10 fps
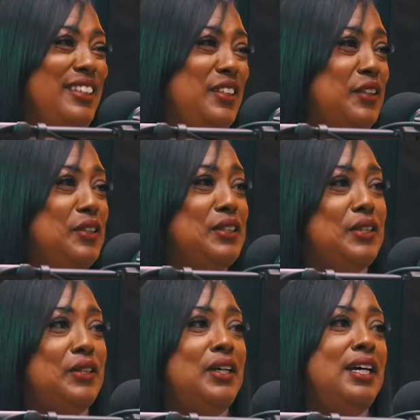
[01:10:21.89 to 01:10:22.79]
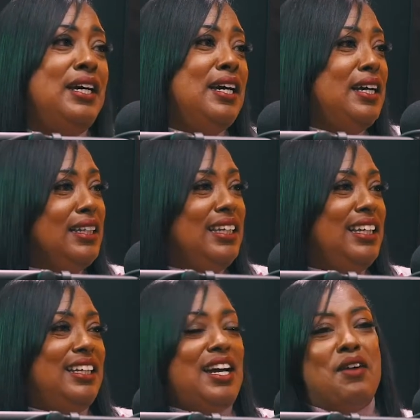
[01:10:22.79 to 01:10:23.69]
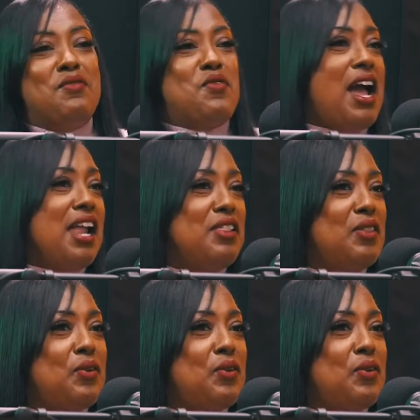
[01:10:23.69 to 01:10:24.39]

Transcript: you know, Safe so it's not. yeah, I'm riding about.